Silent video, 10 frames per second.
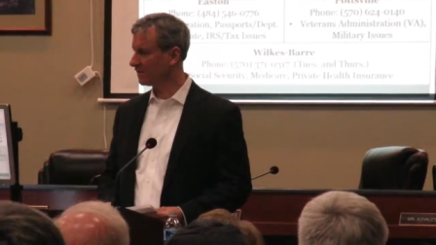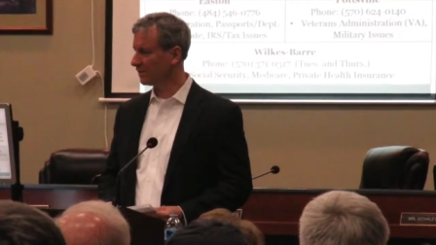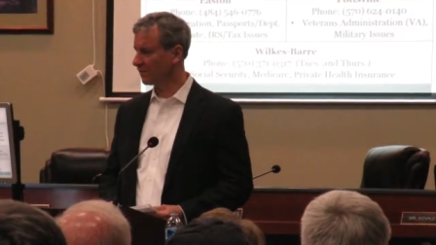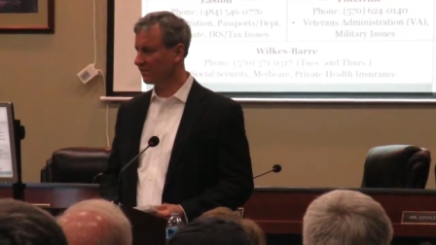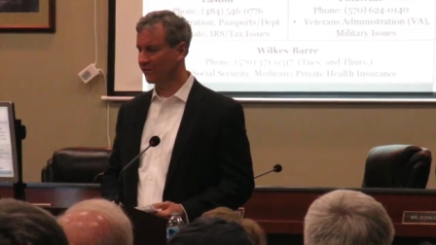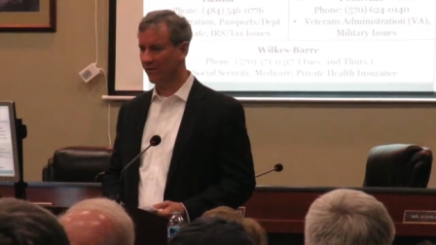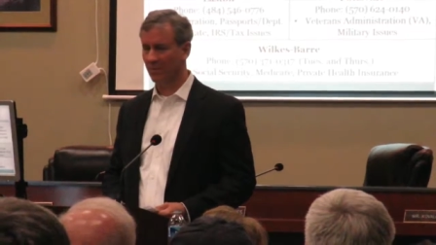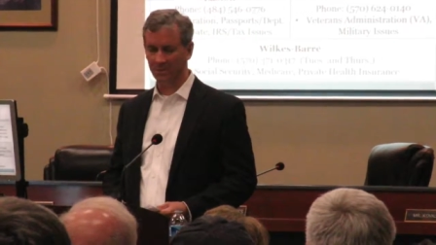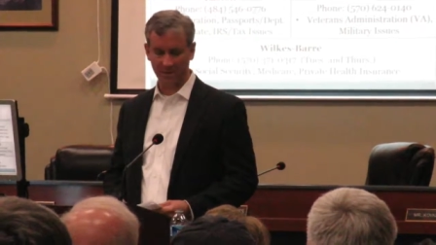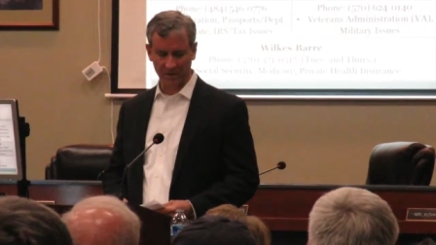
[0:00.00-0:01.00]
It's just
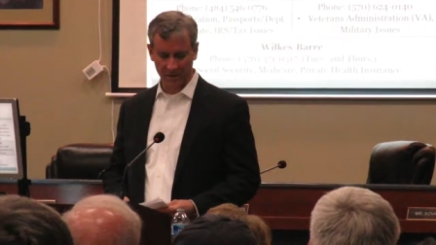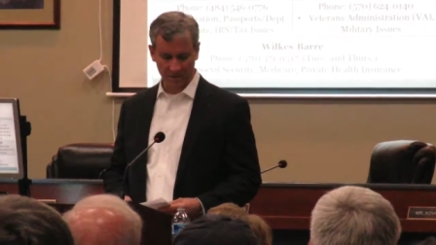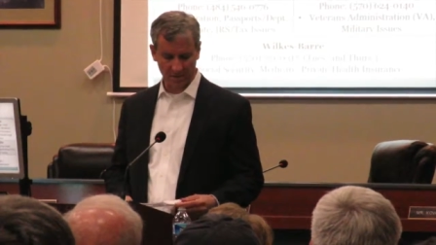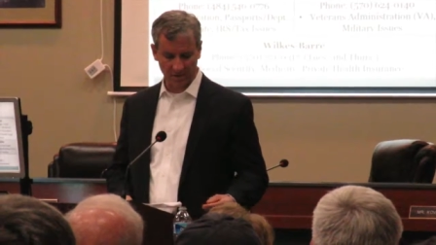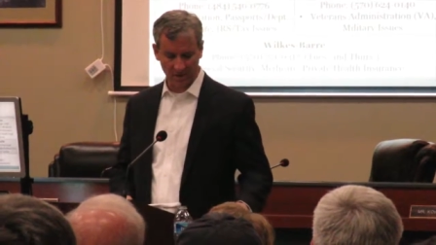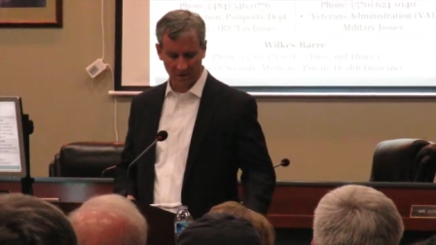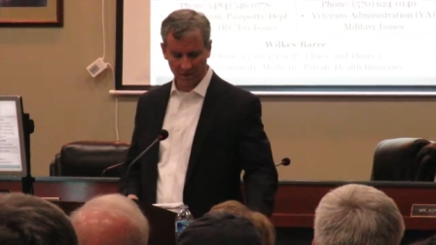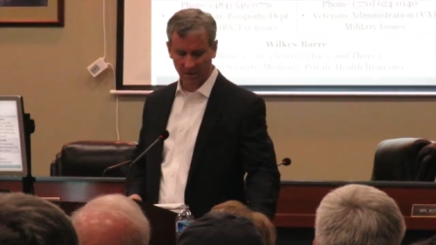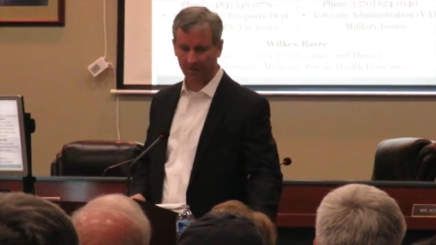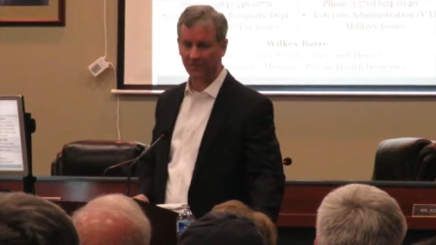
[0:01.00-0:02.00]
so politically
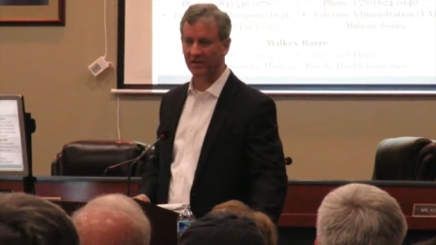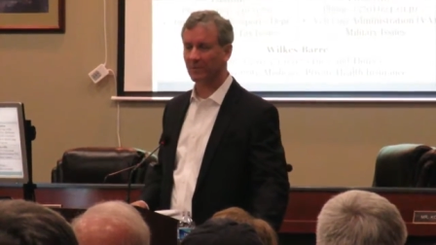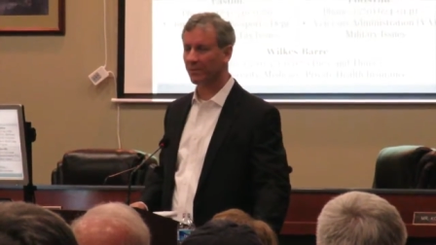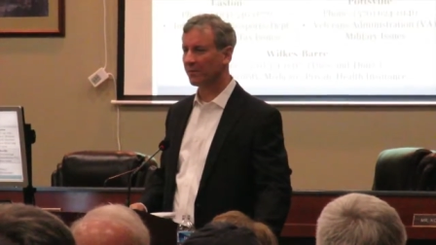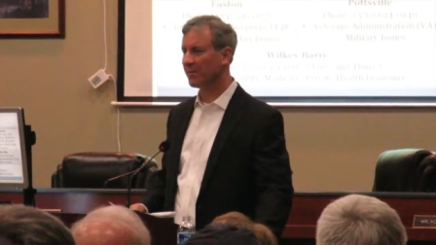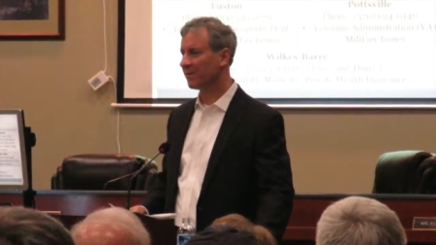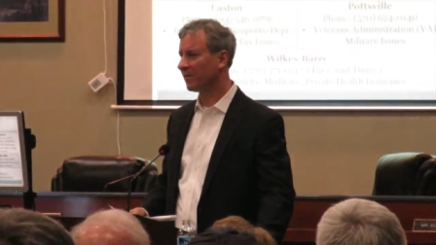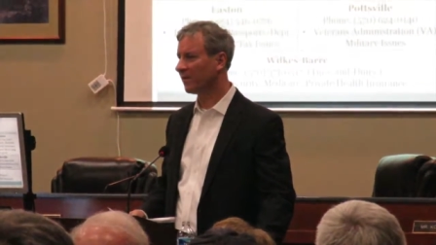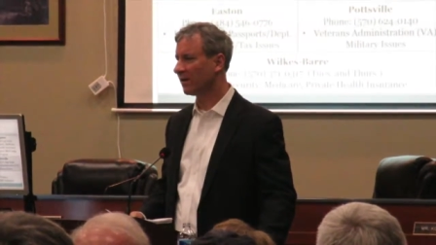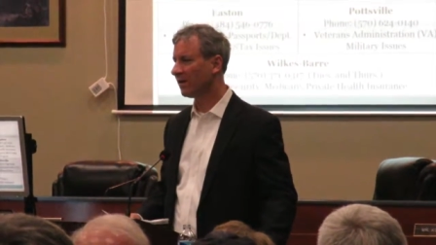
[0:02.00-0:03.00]
unfeasible.
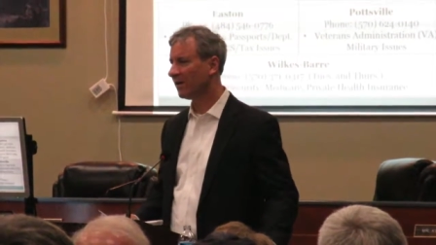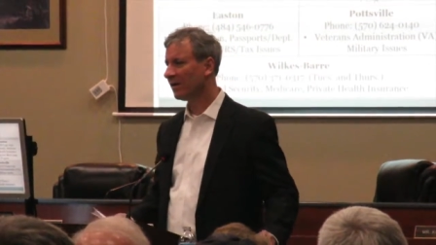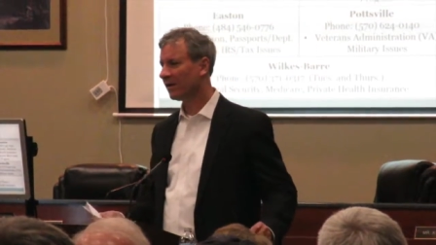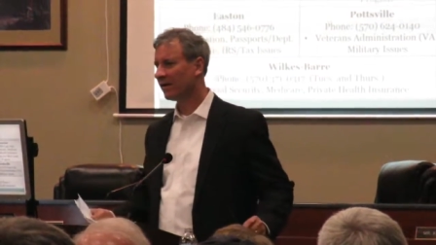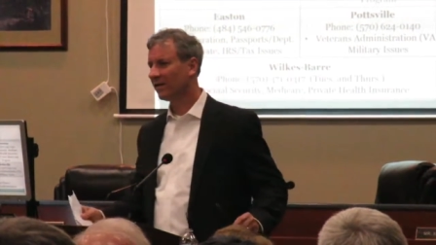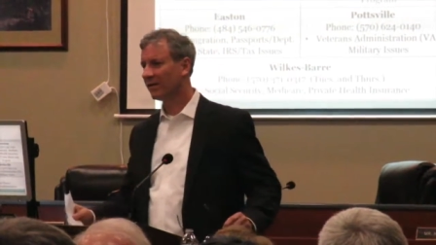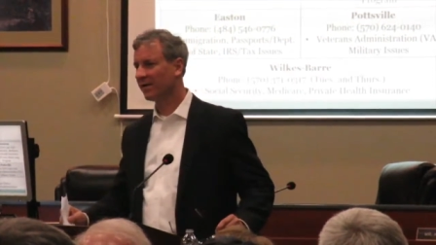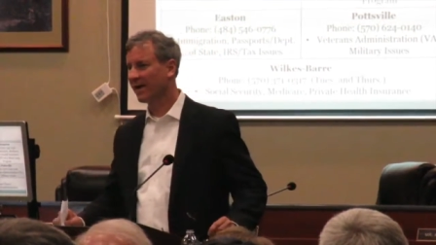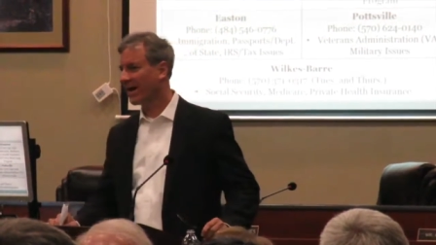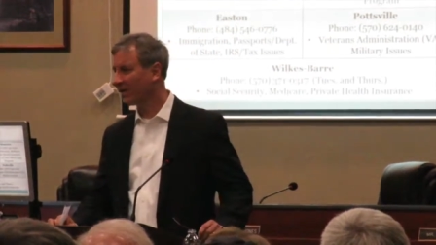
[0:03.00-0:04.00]
Remember the
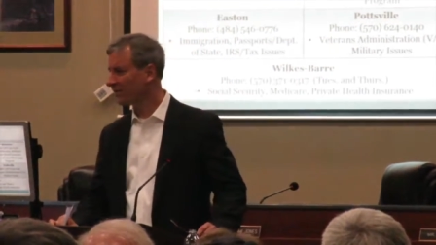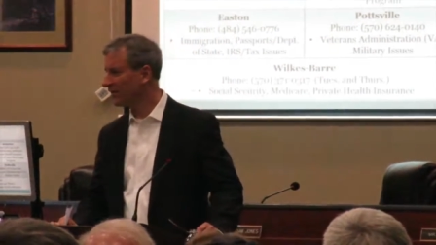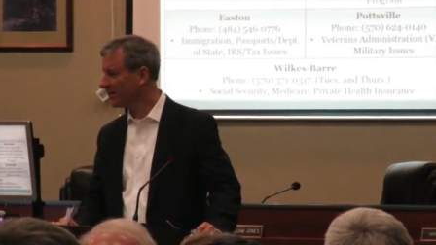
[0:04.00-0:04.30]
the ads